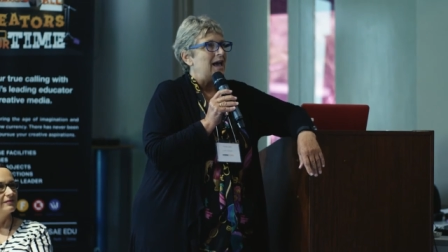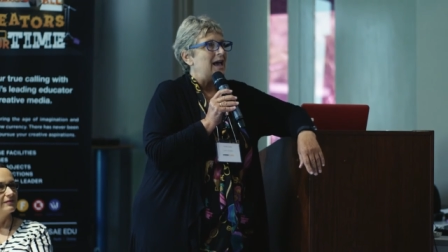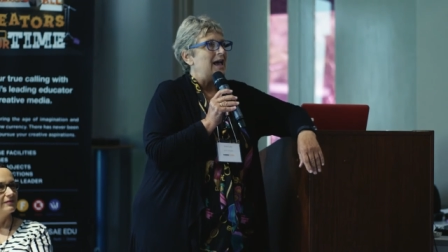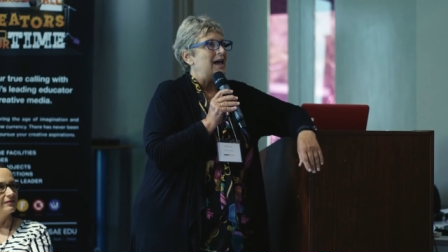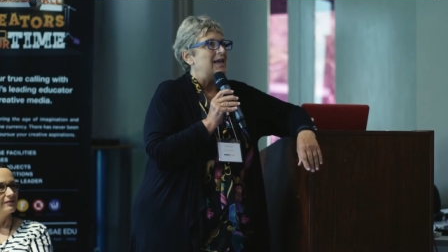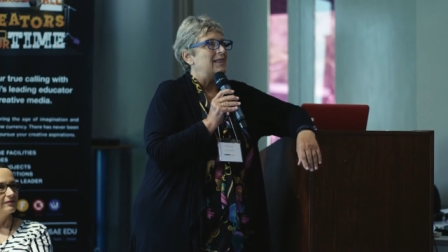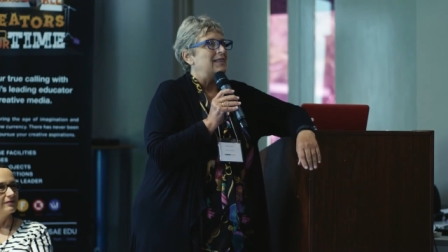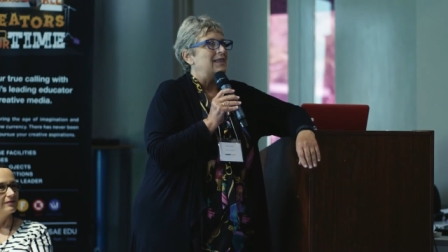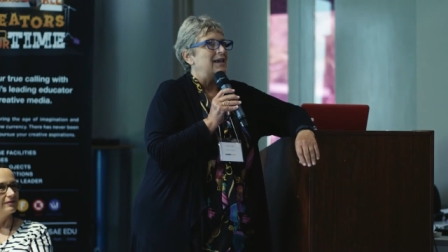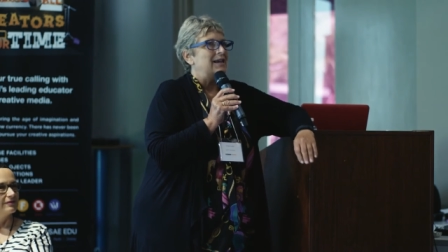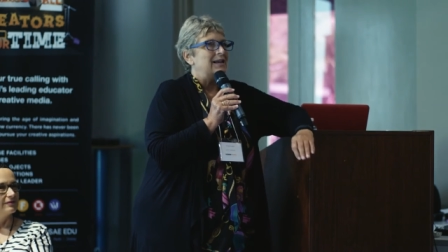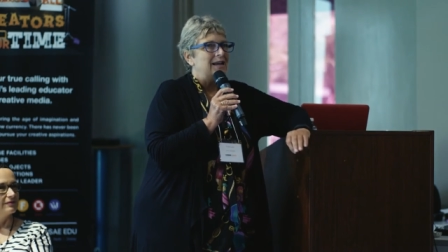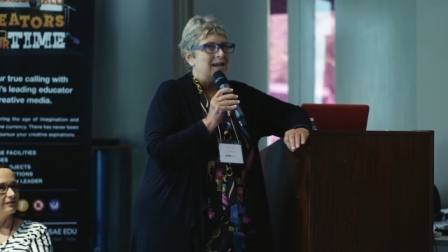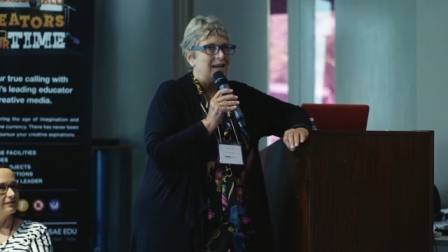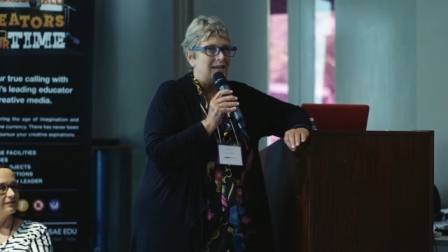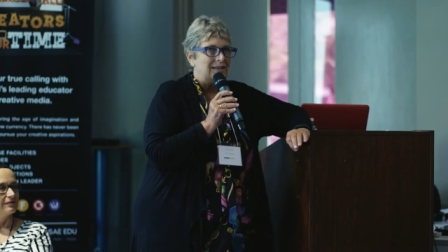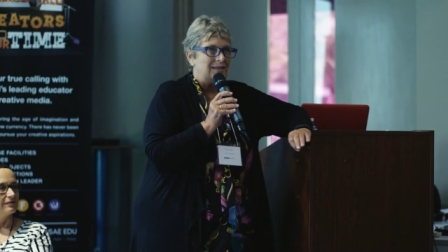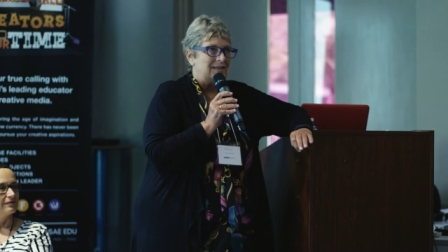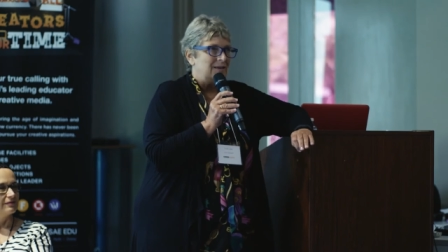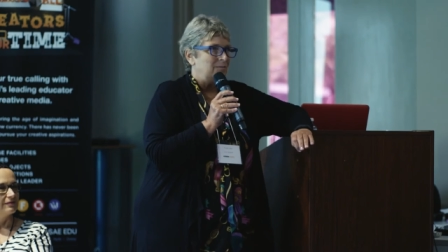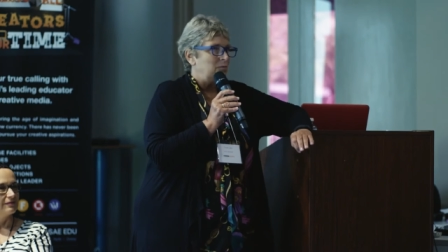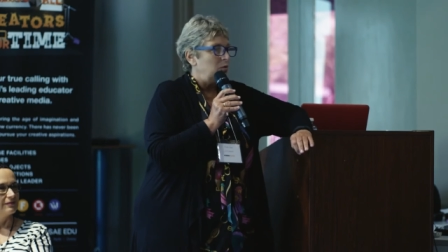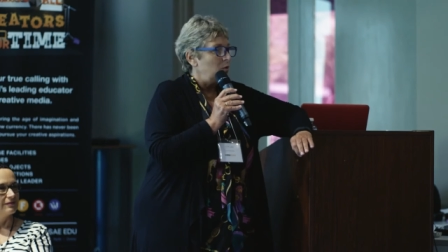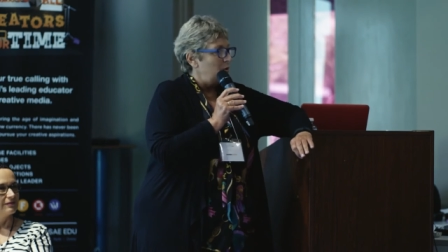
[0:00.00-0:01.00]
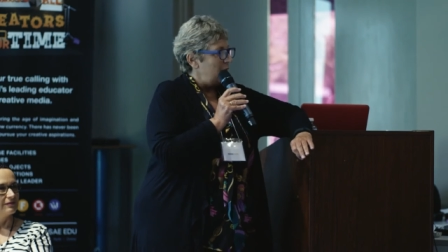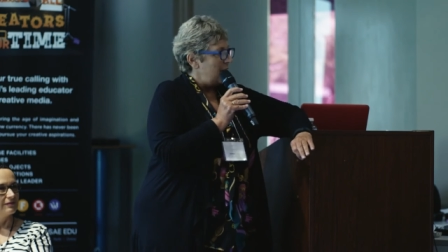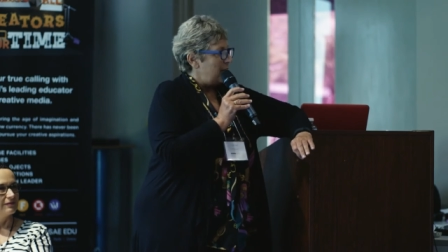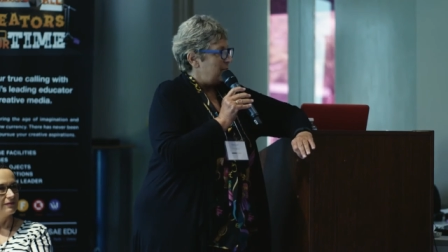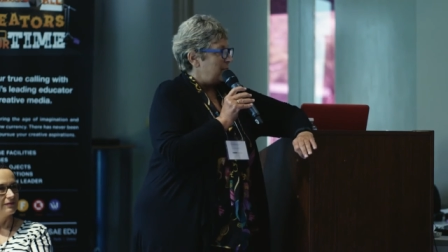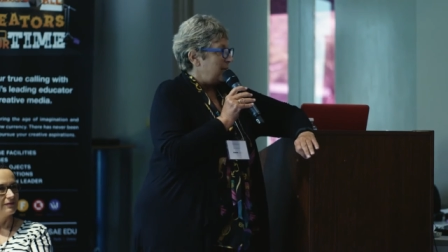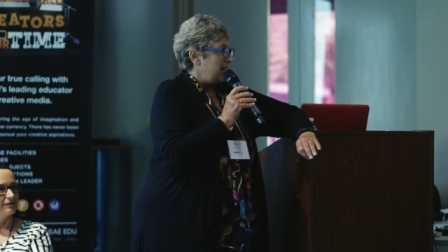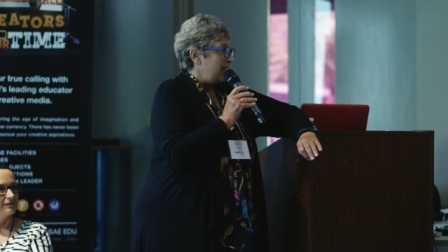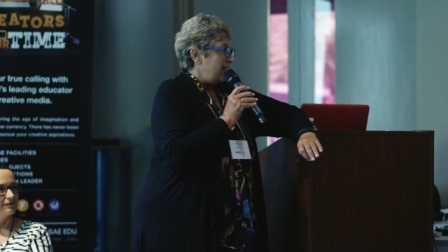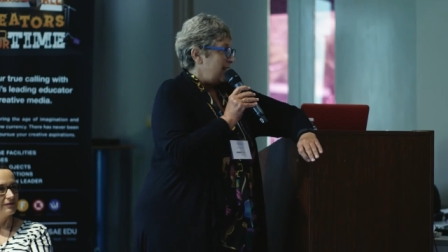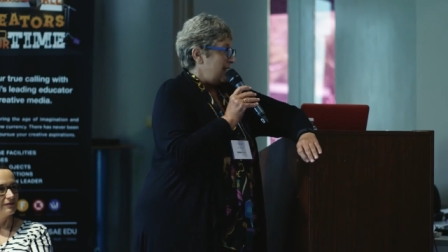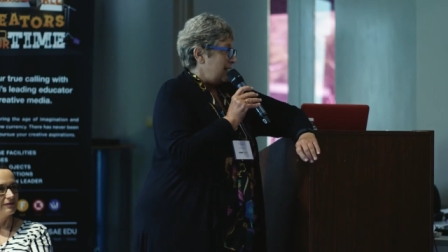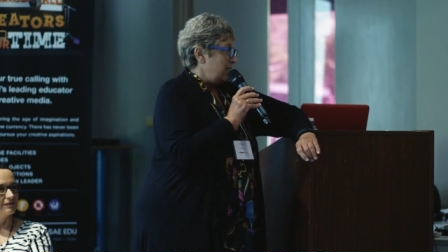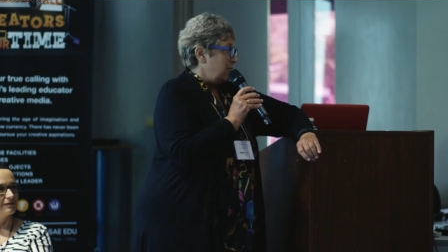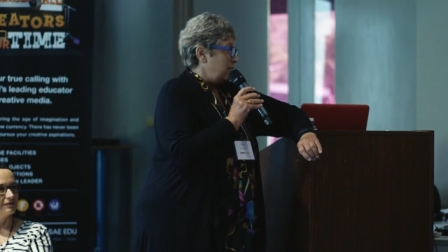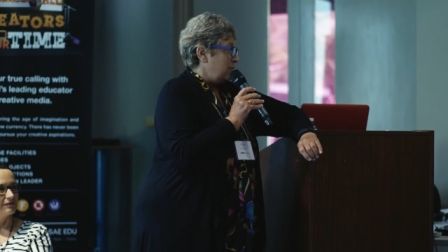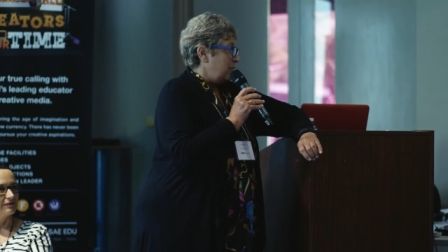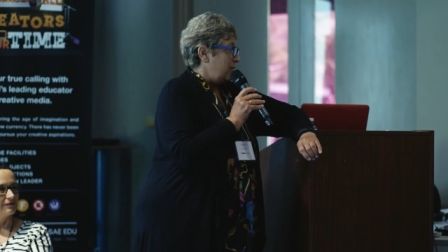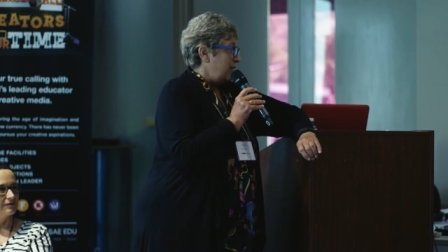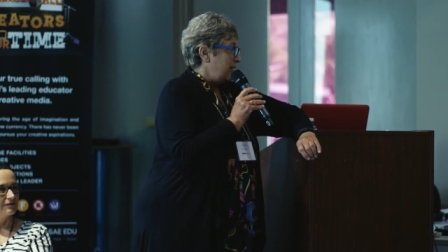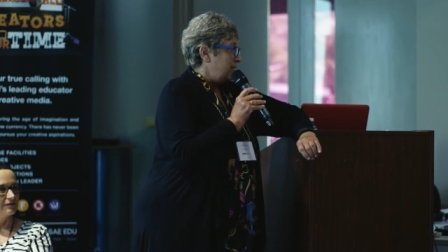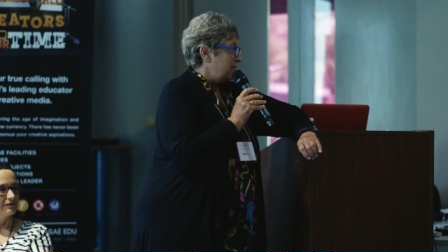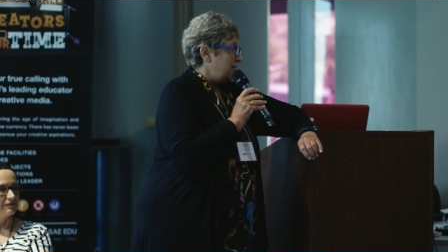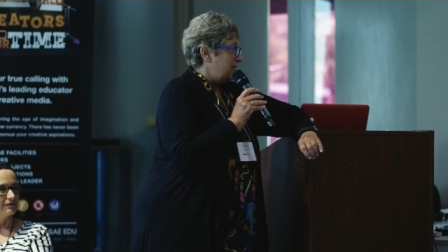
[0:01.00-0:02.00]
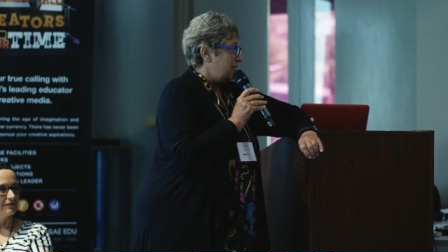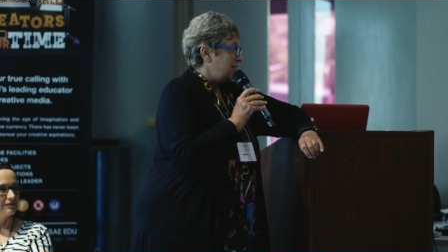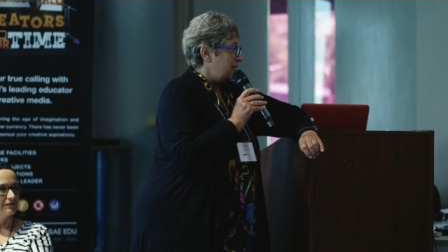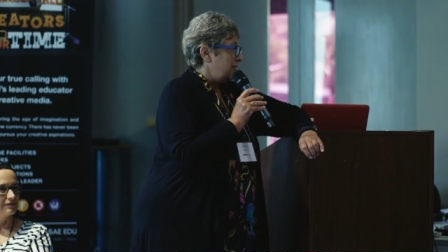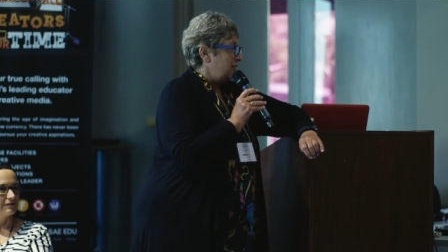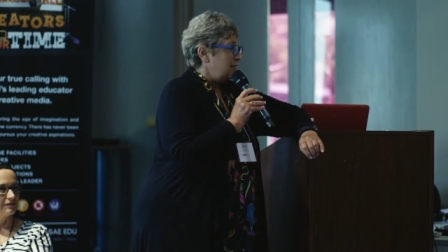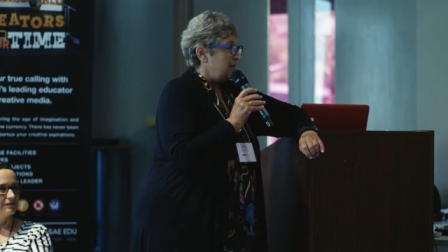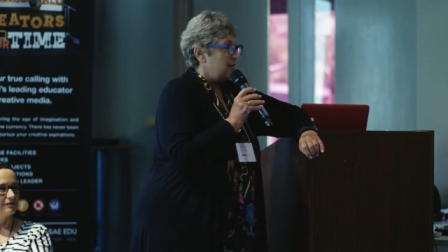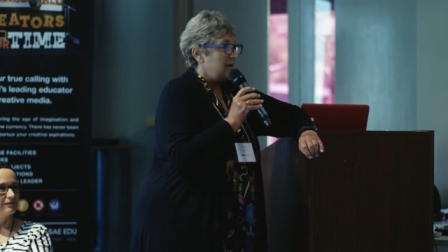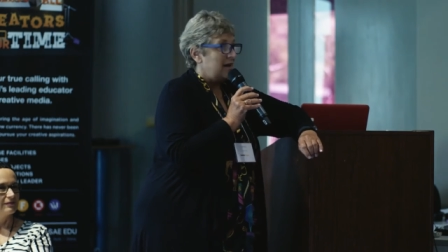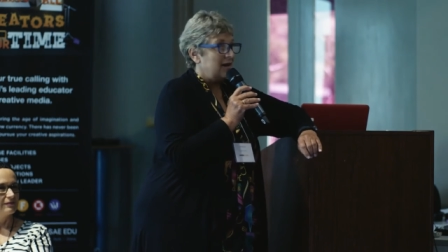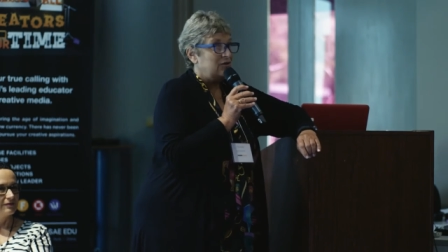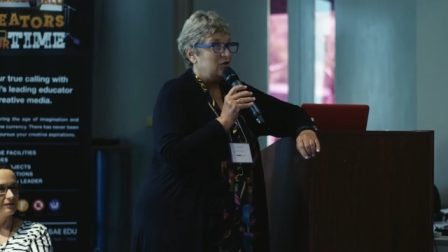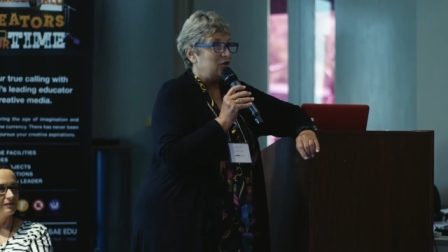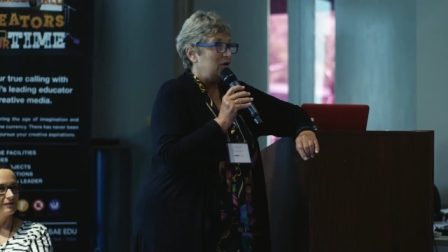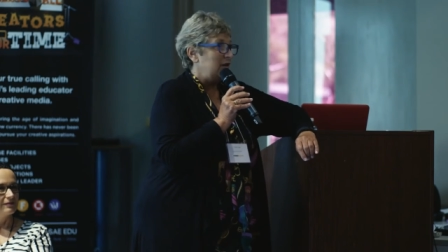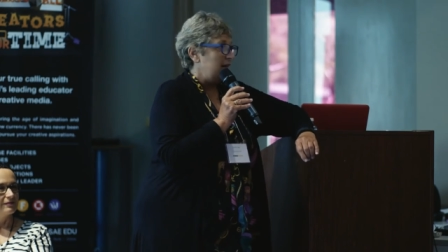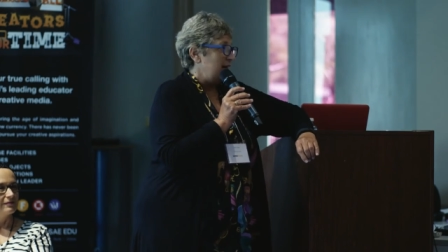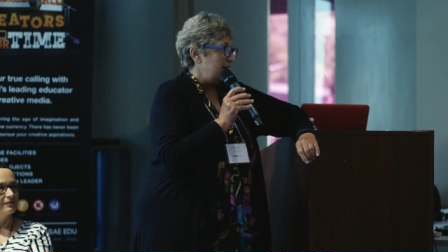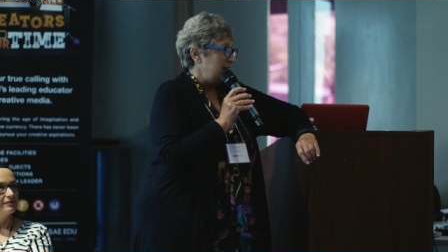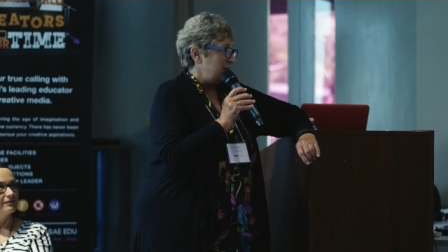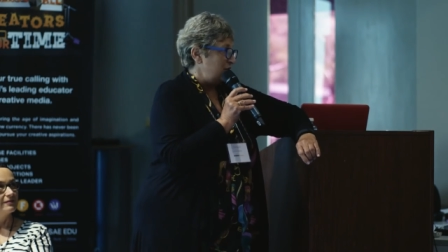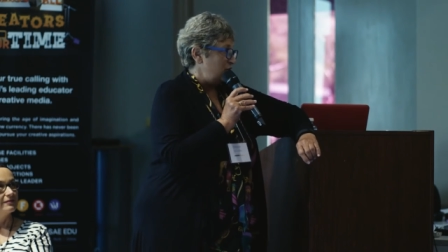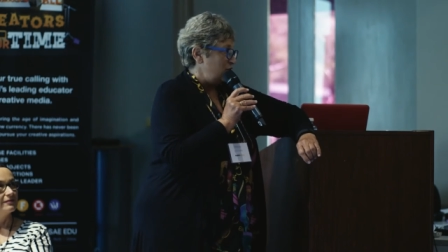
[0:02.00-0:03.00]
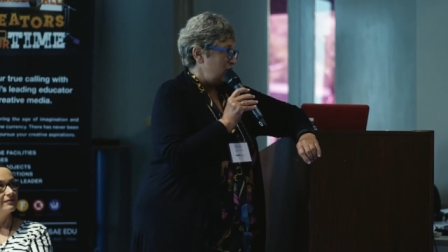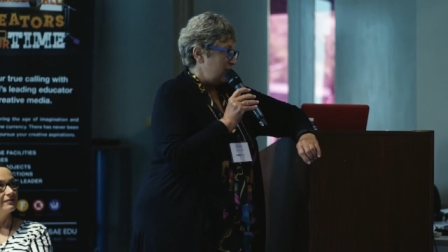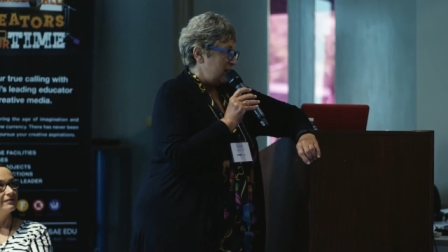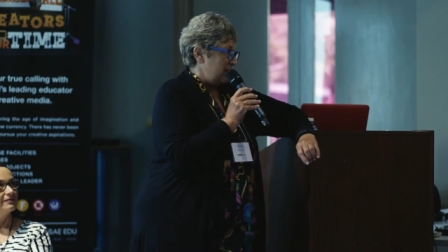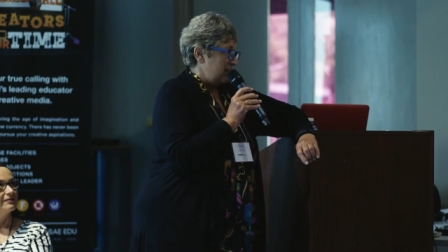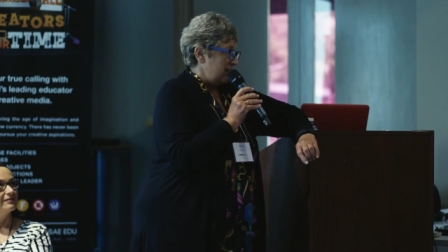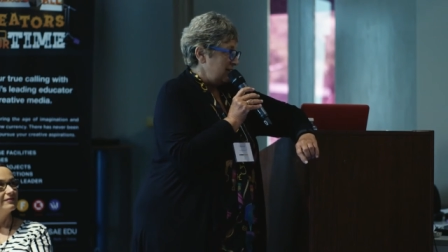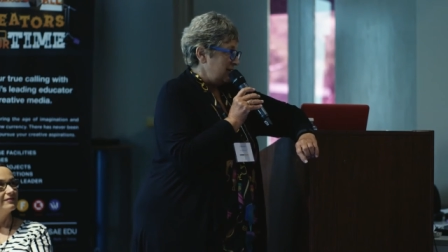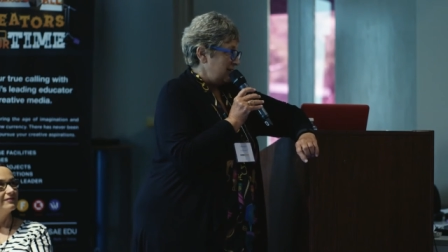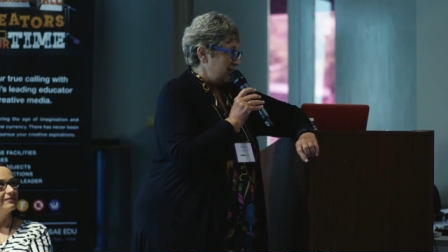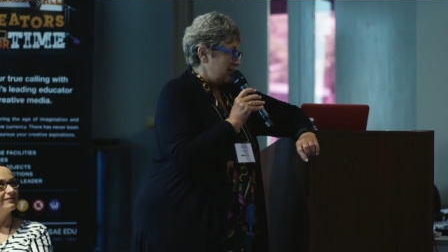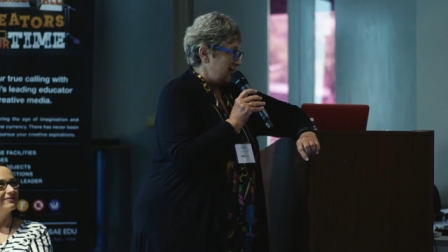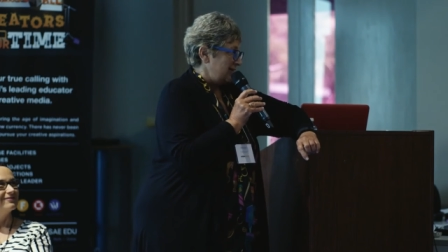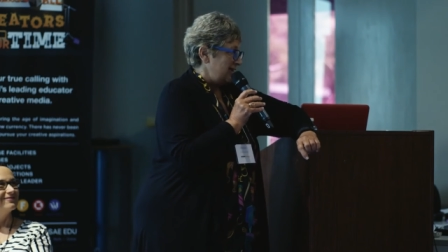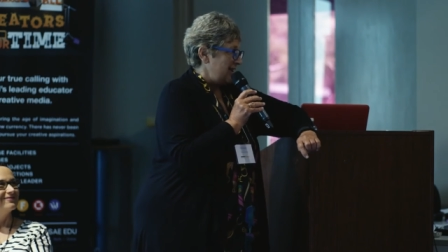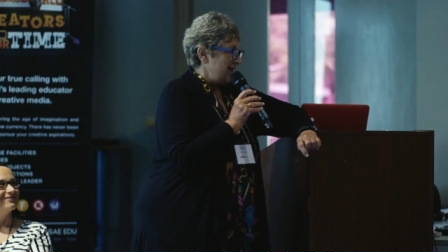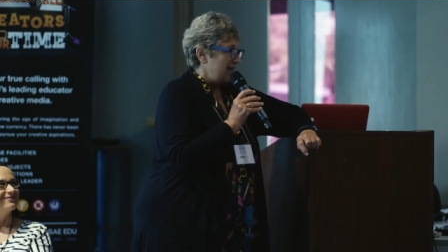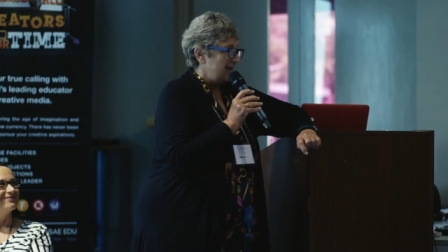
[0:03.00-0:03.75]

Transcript: and then hit them all up again with you know your last chance.